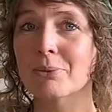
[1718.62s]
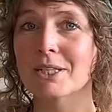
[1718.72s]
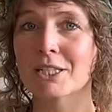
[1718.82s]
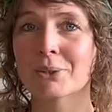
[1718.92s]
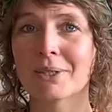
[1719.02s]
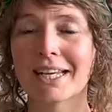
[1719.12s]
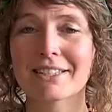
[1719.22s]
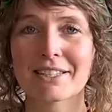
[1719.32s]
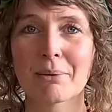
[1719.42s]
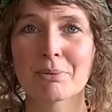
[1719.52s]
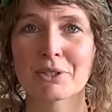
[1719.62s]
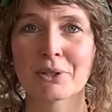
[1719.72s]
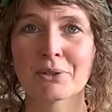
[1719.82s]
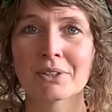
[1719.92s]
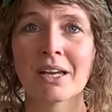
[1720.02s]
with you next
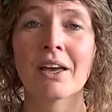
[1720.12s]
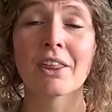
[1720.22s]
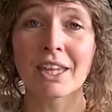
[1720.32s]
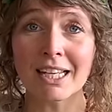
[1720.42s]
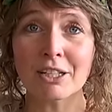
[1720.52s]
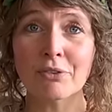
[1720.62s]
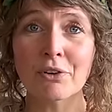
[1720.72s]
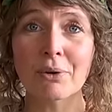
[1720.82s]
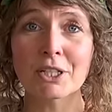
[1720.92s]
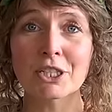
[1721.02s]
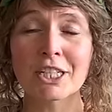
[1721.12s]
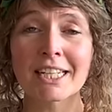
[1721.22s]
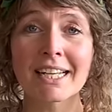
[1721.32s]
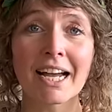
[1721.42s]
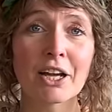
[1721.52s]
episode. Thank you for
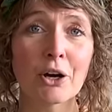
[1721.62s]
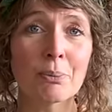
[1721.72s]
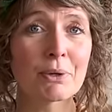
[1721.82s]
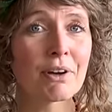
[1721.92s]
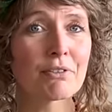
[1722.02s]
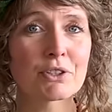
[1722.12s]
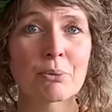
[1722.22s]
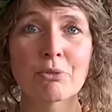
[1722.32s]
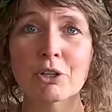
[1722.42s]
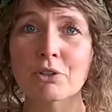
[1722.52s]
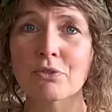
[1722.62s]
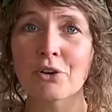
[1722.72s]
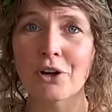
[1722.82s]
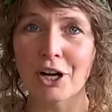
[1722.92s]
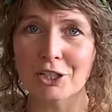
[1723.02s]
watching. I hope you have some
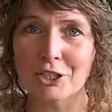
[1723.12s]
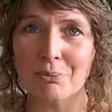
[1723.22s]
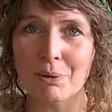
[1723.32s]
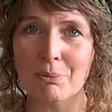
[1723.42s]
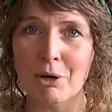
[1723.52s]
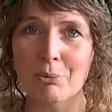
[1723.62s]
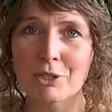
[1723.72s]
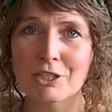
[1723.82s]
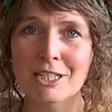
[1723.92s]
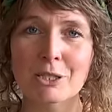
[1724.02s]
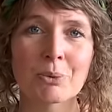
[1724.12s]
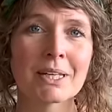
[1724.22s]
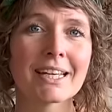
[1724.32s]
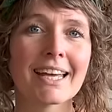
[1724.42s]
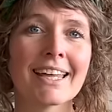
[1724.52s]
wonderful heart jumping moments this
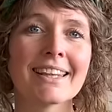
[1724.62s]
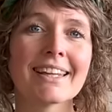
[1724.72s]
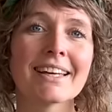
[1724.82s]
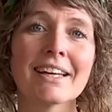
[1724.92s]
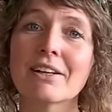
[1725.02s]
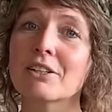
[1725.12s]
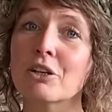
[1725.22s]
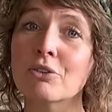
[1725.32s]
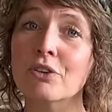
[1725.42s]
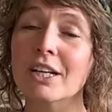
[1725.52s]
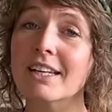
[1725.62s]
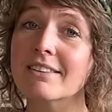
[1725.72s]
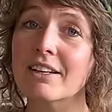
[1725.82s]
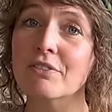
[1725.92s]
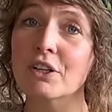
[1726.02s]
week. And don't
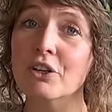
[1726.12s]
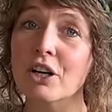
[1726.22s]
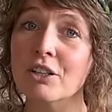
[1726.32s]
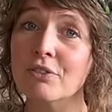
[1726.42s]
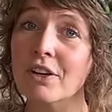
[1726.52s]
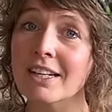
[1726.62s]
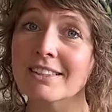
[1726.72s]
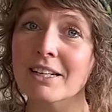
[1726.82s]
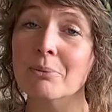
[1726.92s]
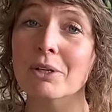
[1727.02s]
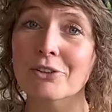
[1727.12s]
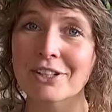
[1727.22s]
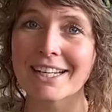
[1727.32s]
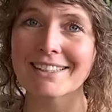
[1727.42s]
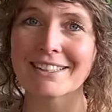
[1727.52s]
forget, if you can't find them,
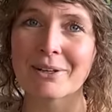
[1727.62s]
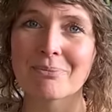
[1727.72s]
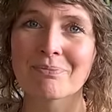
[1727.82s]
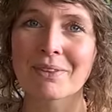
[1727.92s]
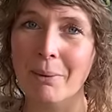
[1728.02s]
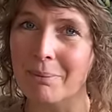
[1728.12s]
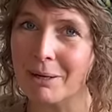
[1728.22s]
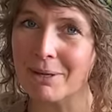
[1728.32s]
create them. Bye